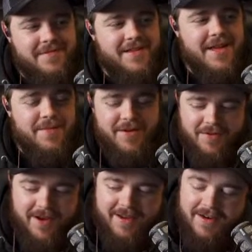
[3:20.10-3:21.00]
That'd be
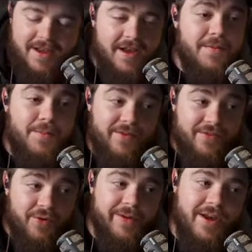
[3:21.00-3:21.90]
great.
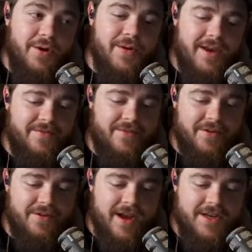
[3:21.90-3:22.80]
Before we go any
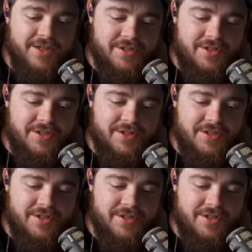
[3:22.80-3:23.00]
further, I've